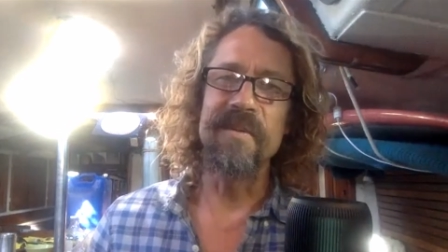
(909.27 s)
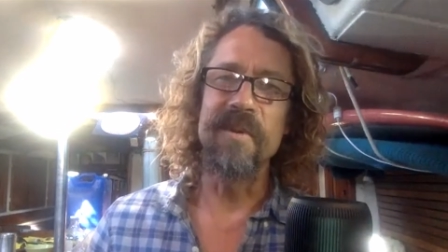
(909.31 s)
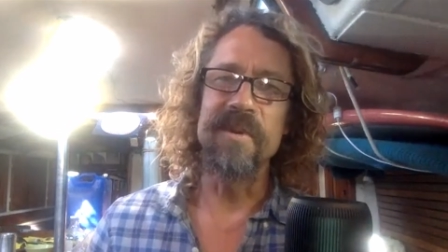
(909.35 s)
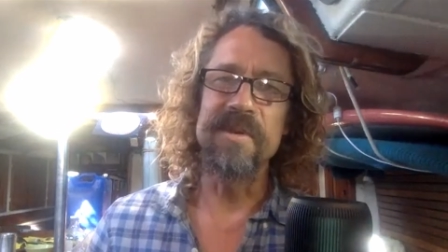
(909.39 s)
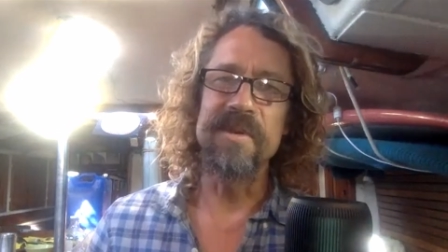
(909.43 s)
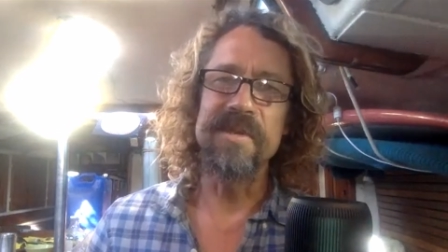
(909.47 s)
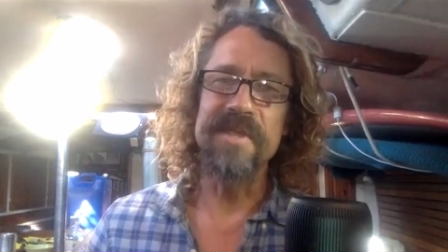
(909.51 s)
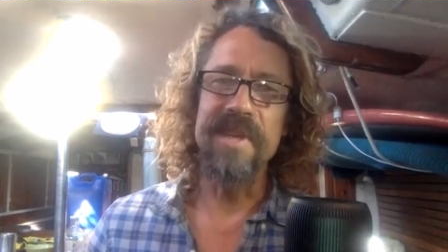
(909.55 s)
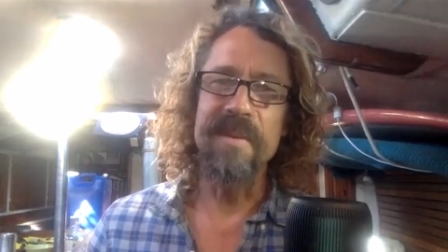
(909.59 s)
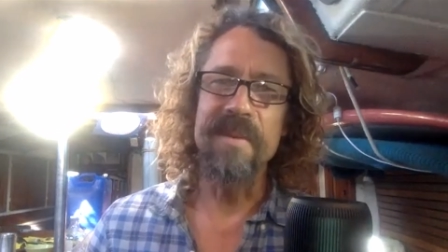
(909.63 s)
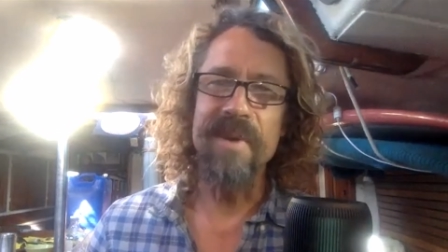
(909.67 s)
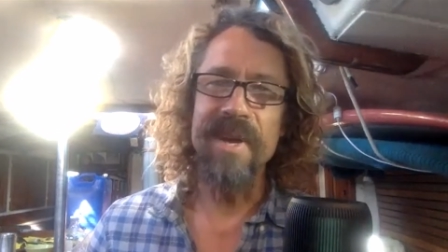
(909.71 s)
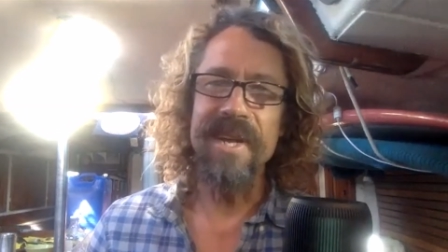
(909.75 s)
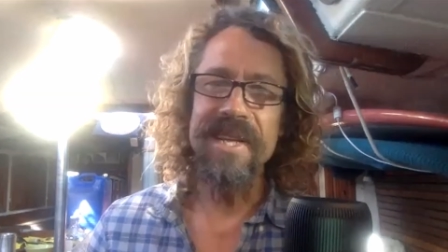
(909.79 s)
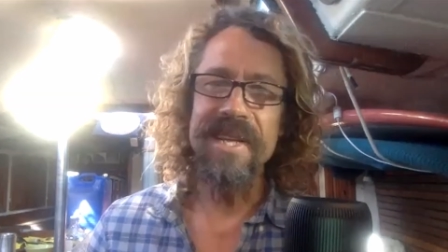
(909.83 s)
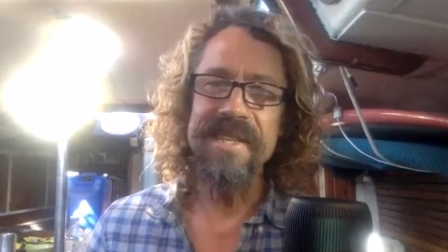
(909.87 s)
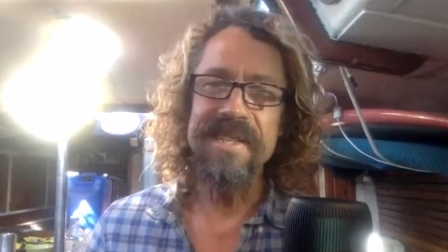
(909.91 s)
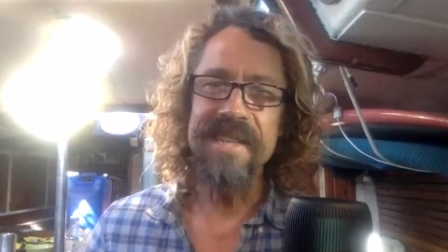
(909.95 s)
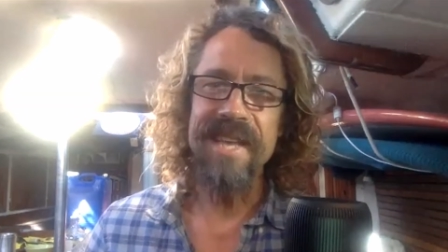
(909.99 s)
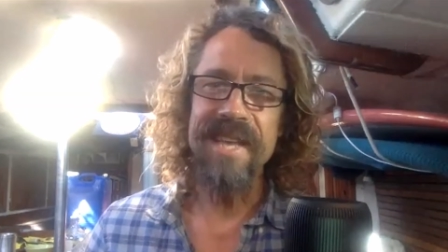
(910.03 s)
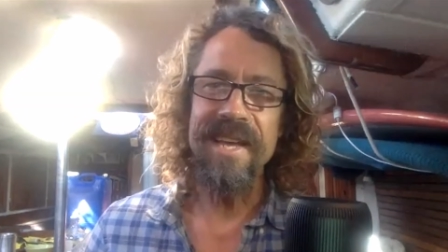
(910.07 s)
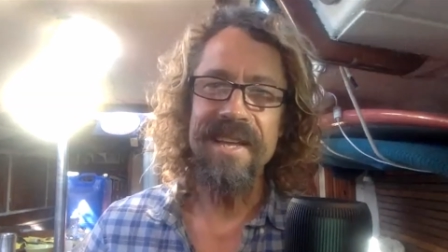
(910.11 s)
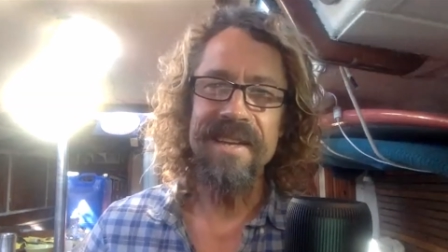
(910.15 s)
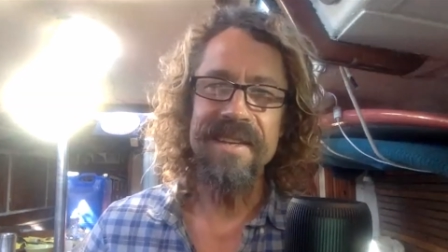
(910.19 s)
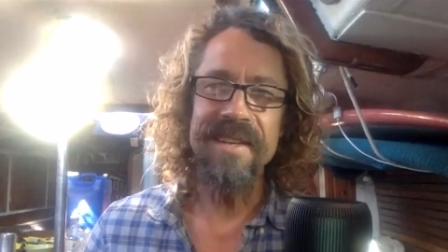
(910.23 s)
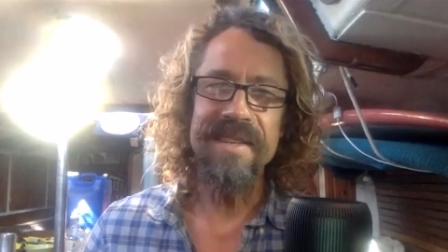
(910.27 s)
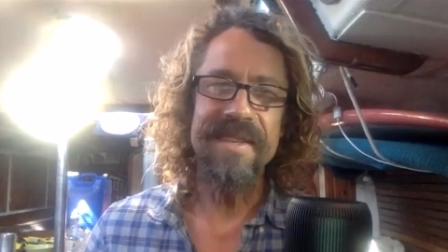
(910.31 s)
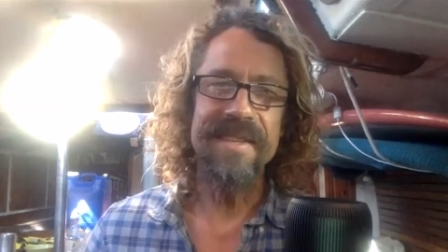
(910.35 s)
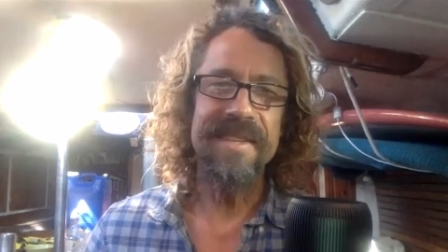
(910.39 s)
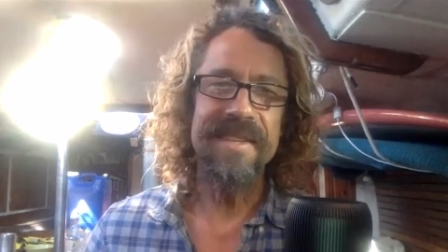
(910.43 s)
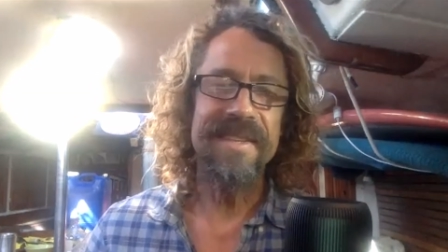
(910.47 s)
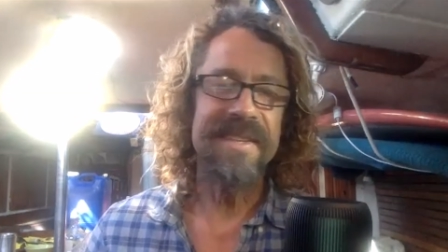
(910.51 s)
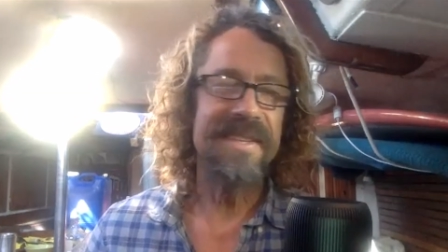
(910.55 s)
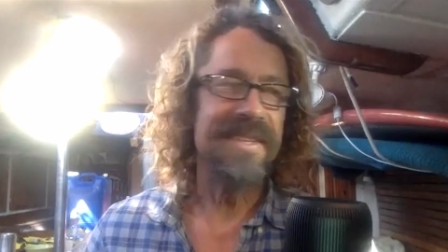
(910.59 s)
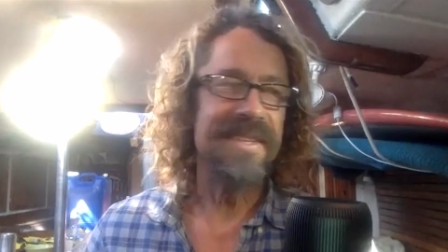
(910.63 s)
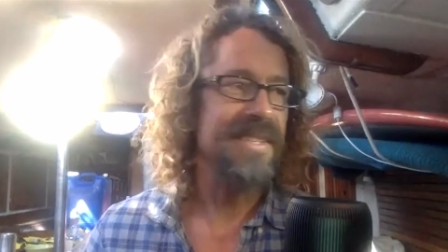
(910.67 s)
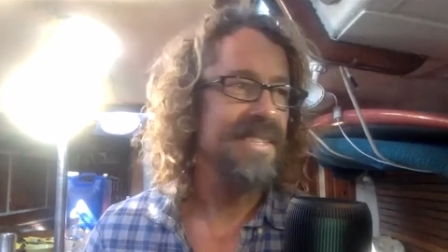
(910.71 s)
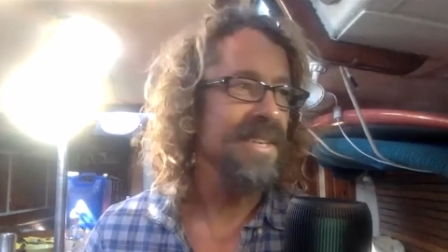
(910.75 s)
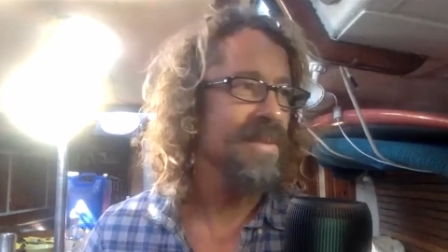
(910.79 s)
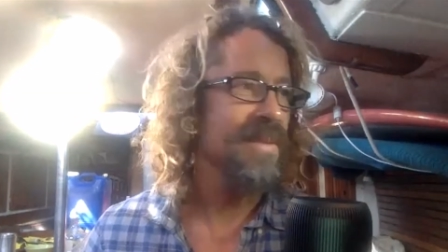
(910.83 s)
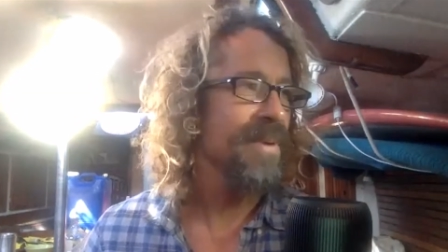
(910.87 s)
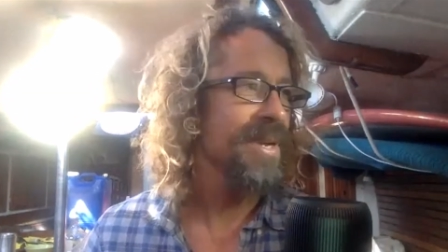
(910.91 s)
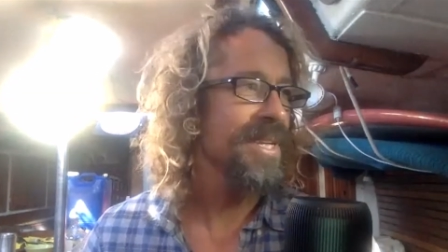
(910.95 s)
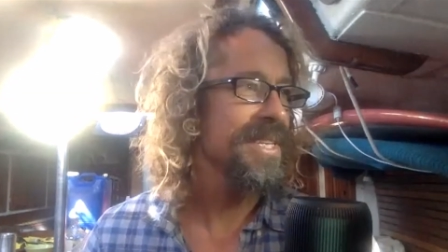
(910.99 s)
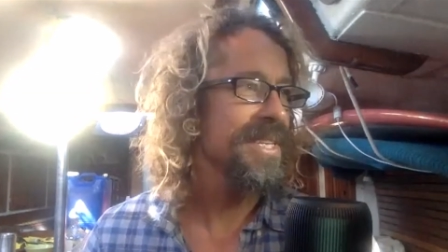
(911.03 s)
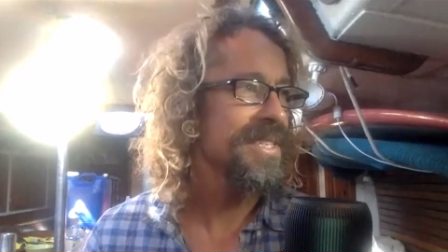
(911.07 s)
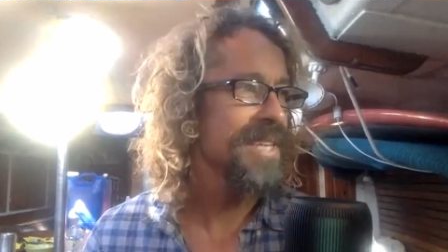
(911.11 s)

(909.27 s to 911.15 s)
Well, somebody said, somebody